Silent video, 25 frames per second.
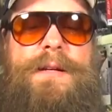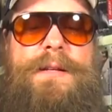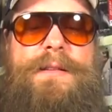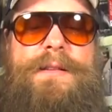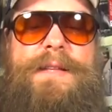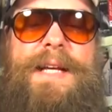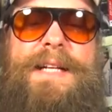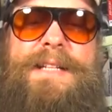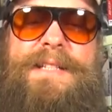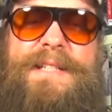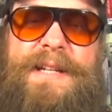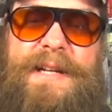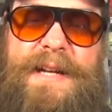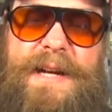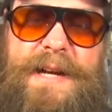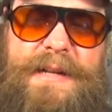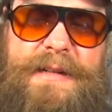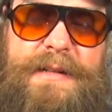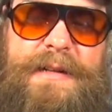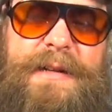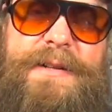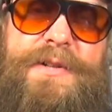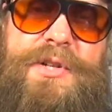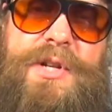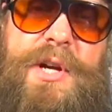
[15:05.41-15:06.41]
Thanks again
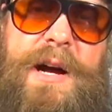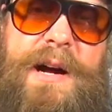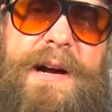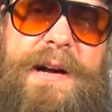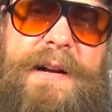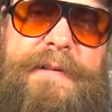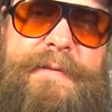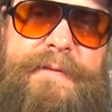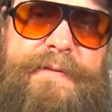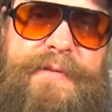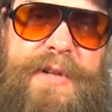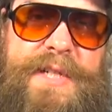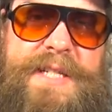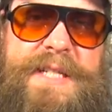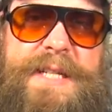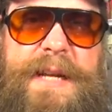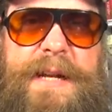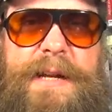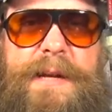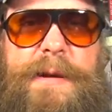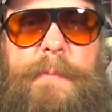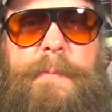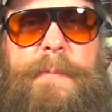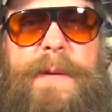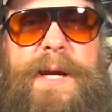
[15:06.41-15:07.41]
to John for
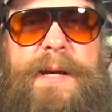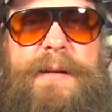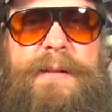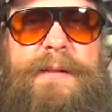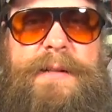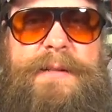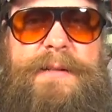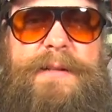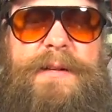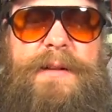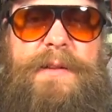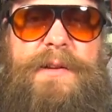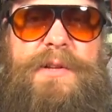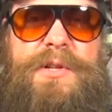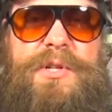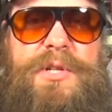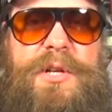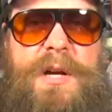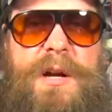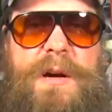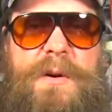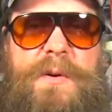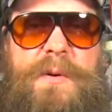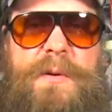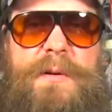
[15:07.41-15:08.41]
sending mail into the
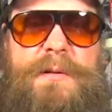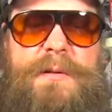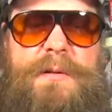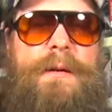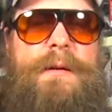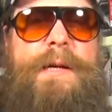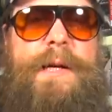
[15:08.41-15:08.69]
show.